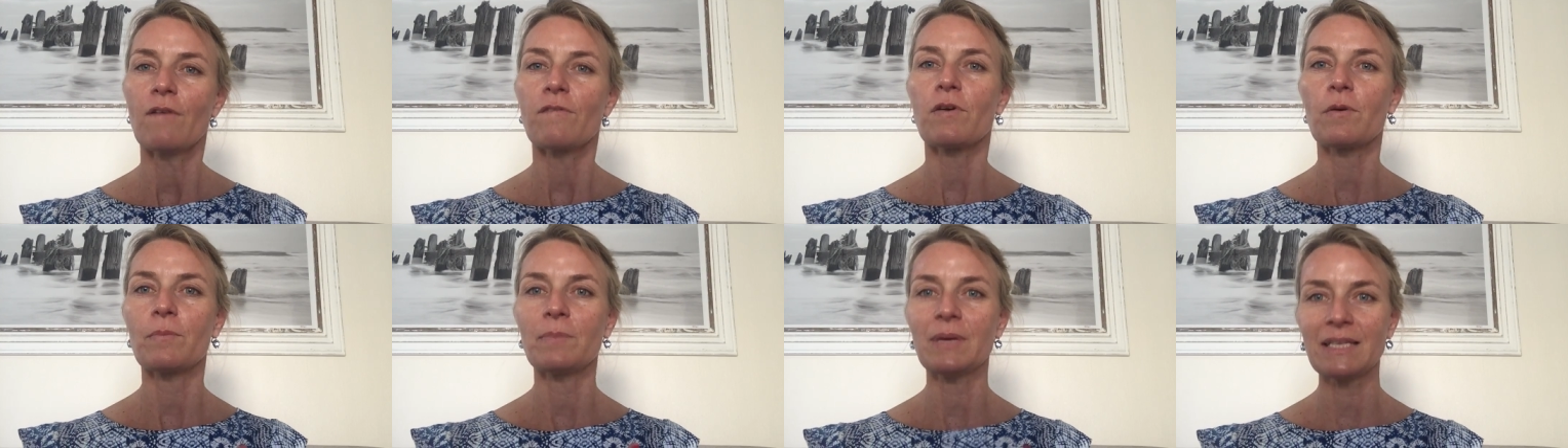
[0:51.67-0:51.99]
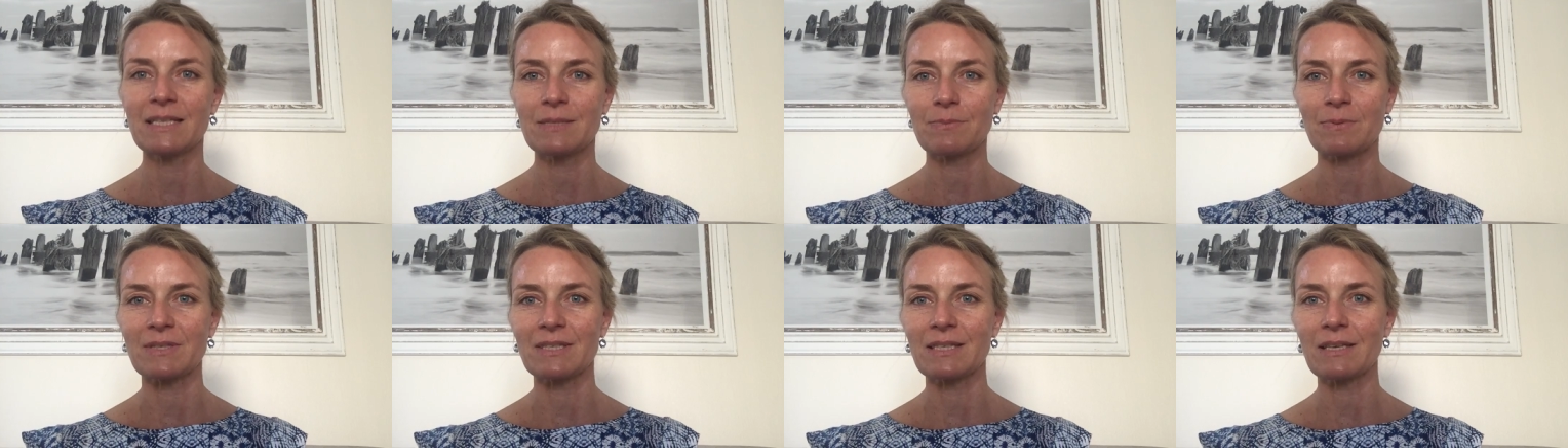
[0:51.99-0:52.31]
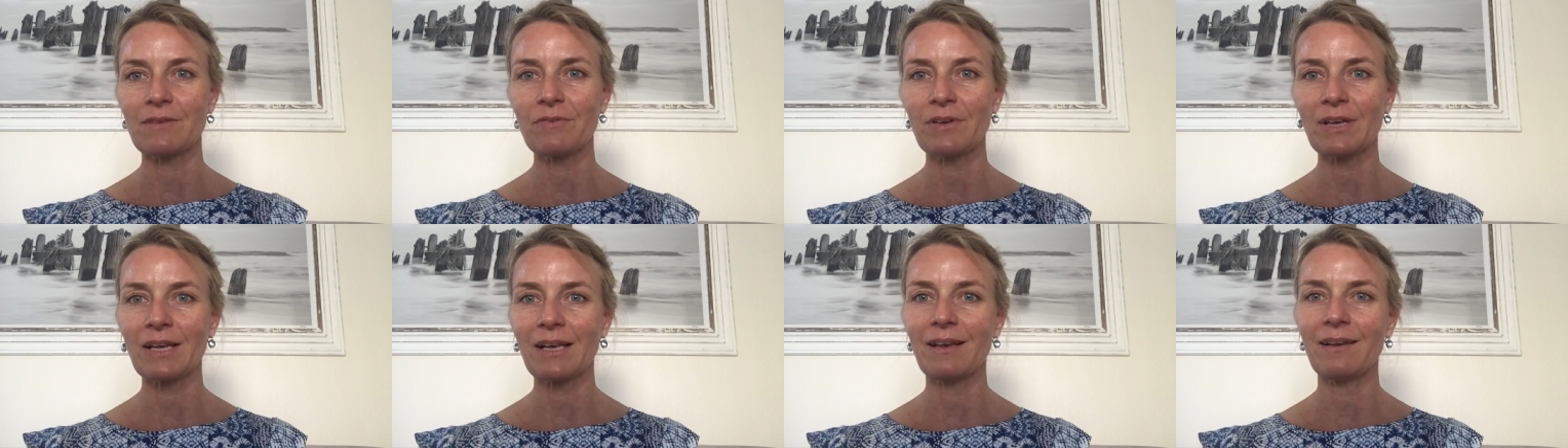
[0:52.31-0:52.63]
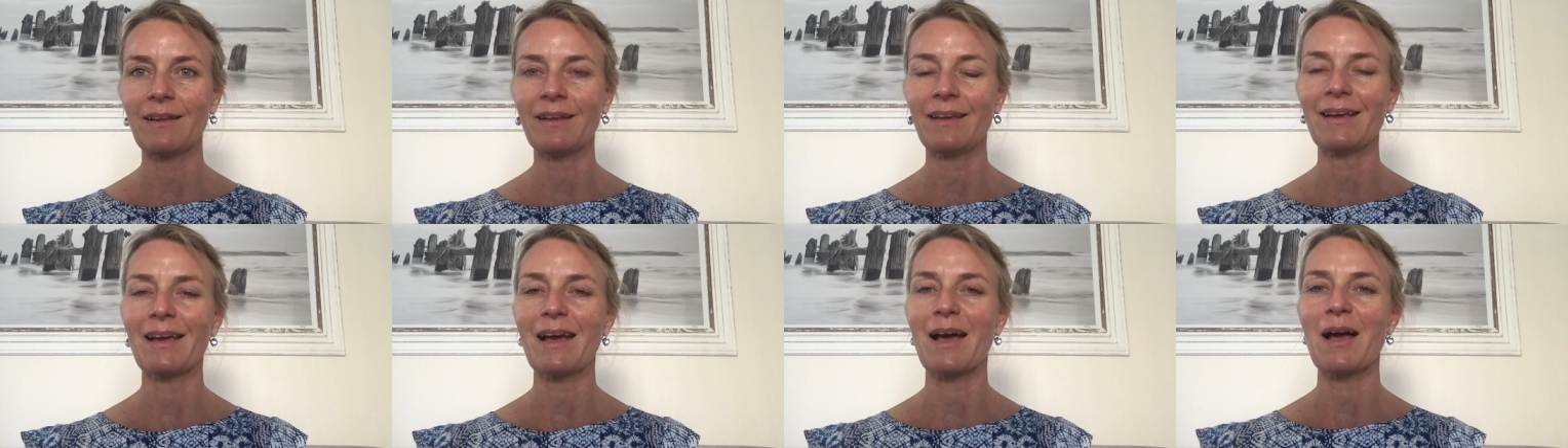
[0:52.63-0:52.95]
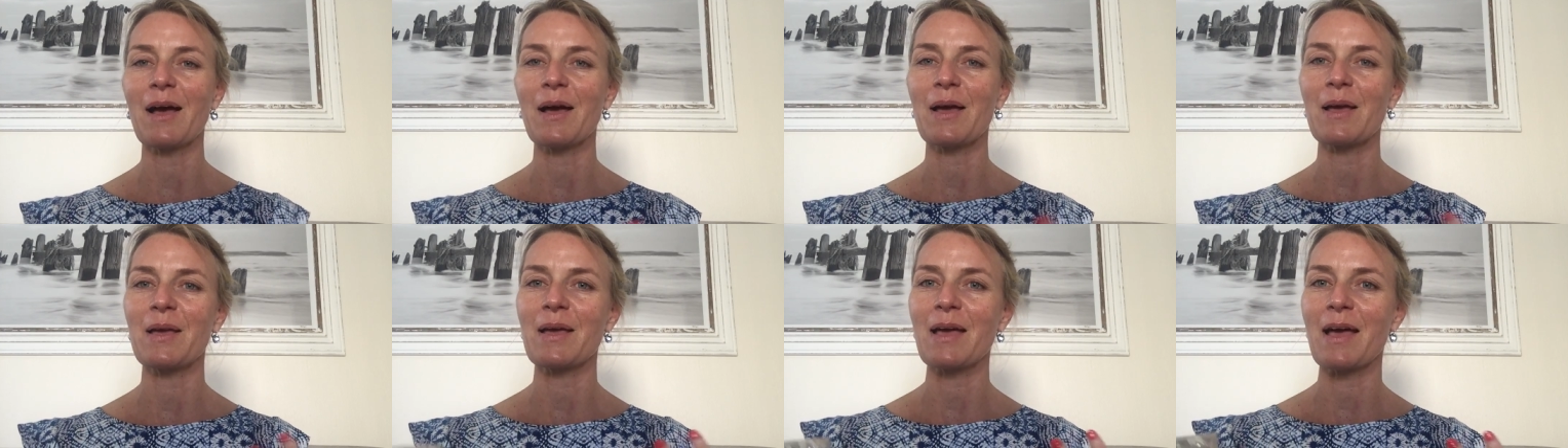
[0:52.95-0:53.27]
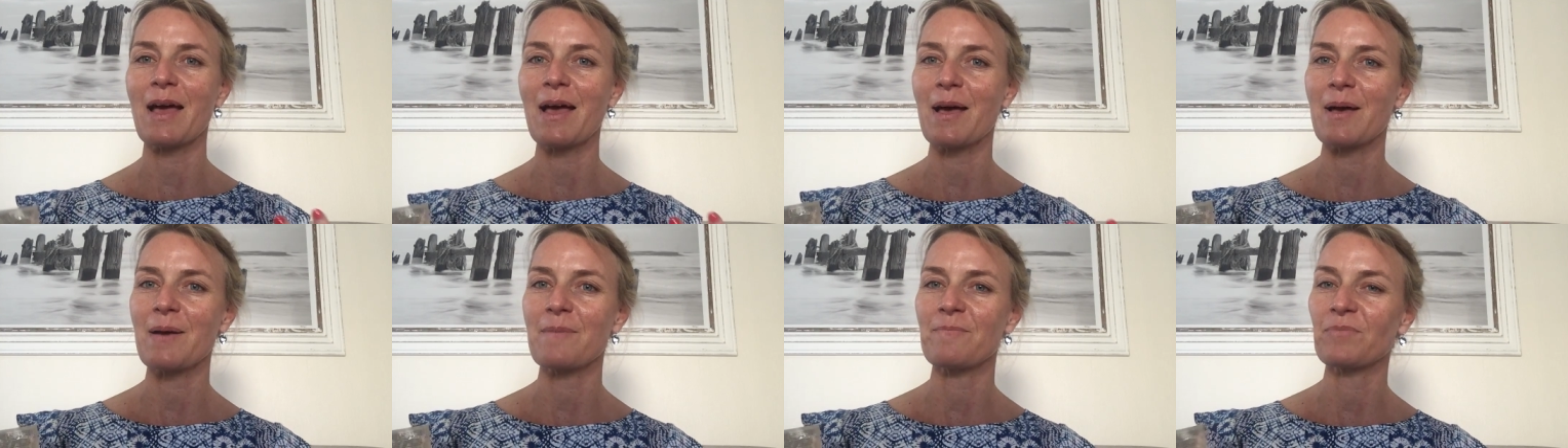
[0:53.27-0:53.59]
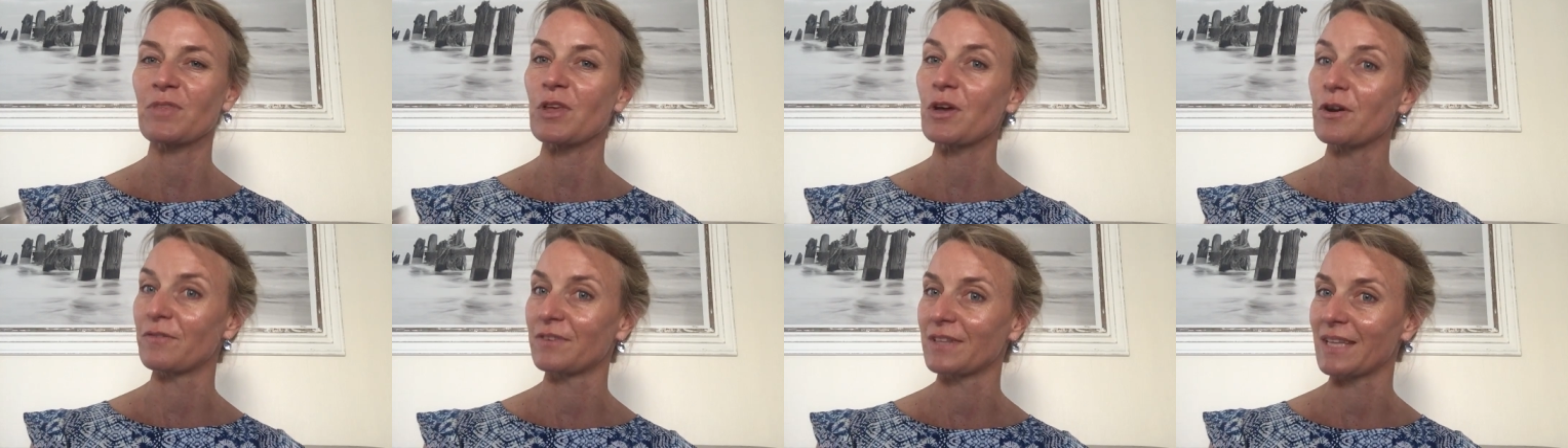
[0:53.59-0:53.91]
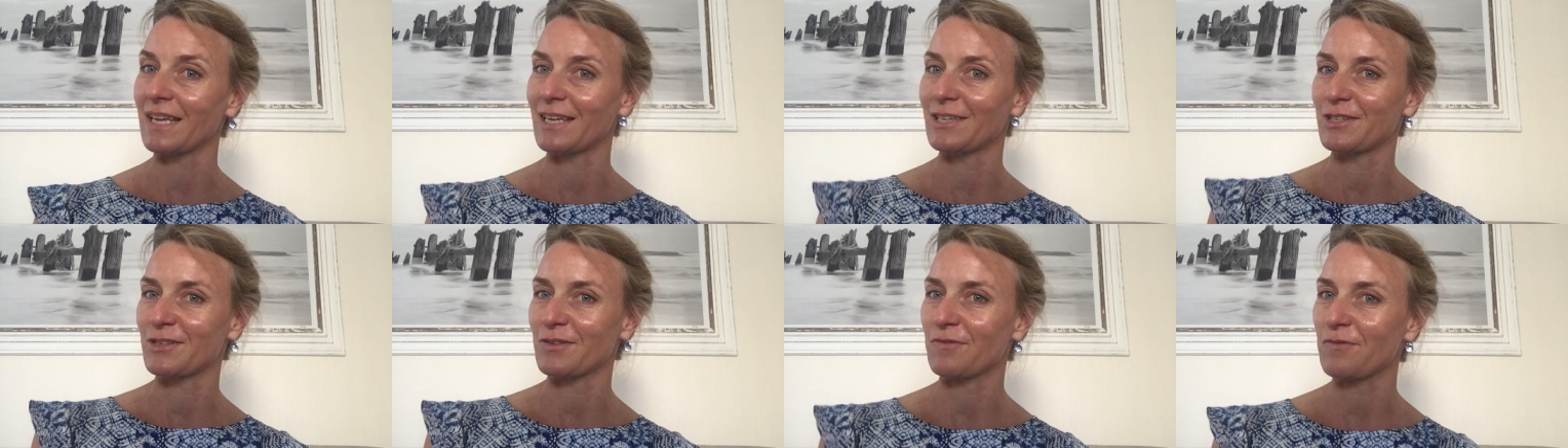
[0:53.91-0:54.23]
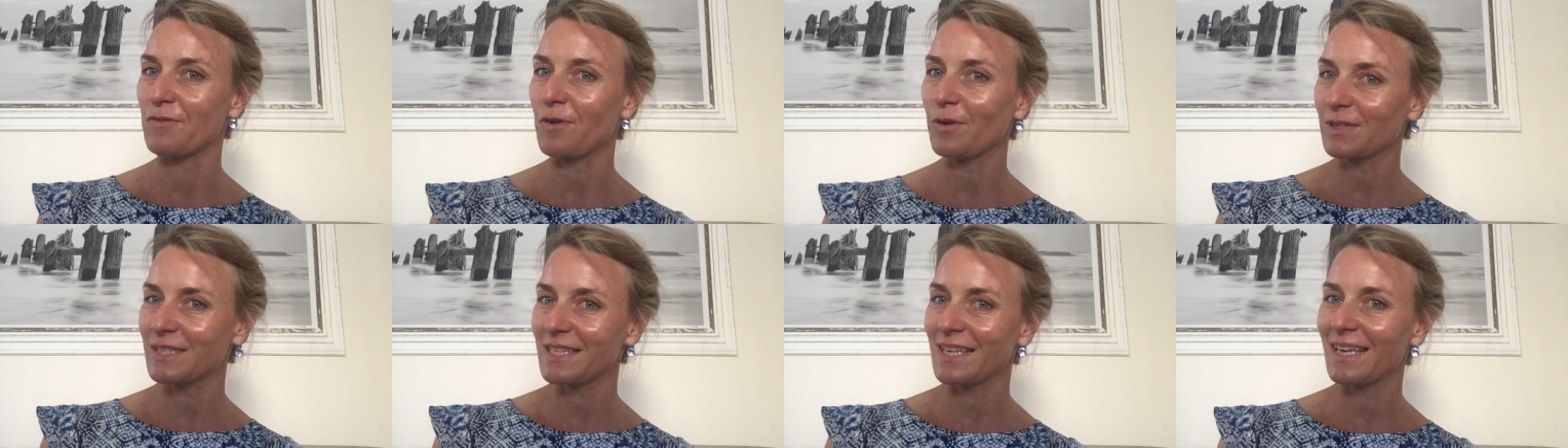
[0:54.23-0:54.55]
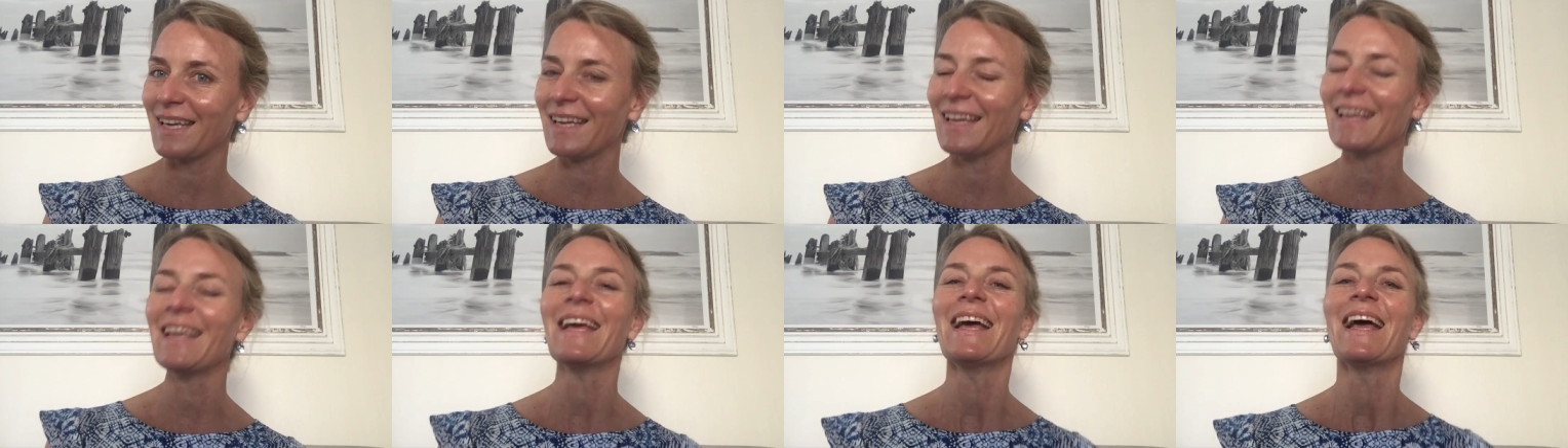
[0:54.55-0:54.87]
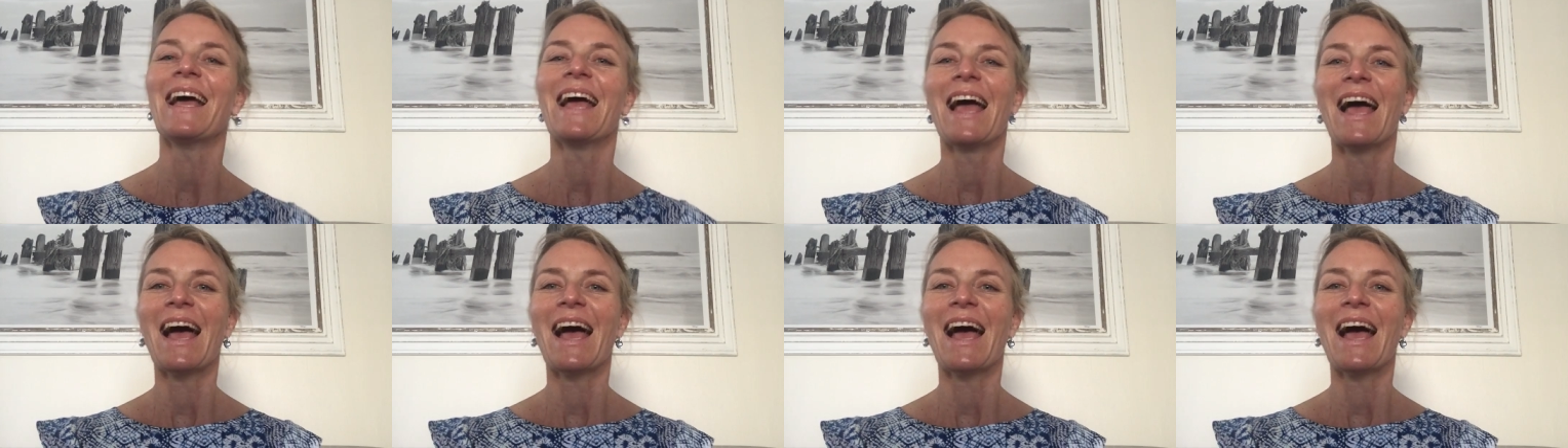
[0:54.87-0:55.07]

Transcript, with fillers: For me specifically, I am over the age of 40.